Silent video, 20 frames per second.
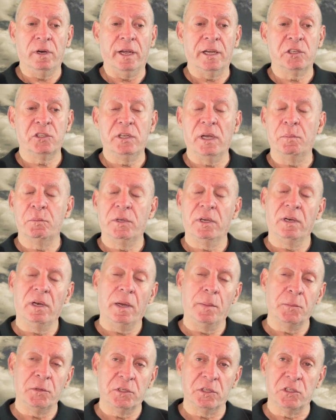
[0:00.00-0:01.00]
except in
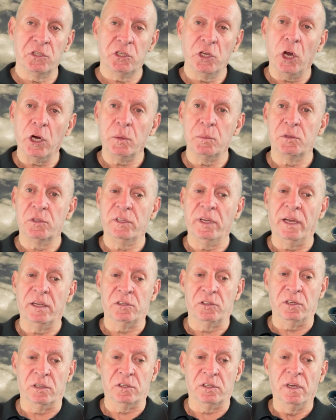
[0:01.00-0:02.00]
limited
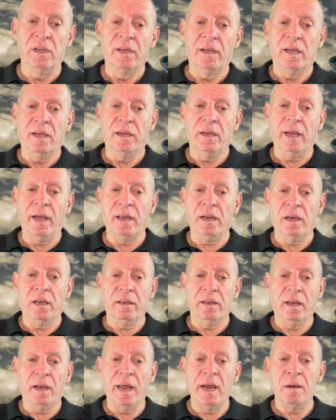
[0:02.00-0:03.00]
circumstances
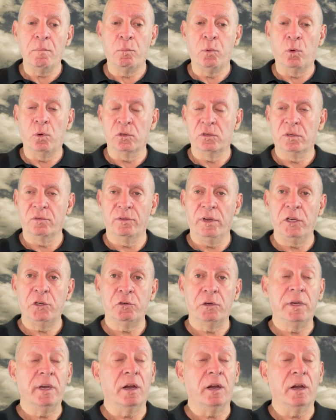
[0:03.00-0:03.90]
at land ports of entry.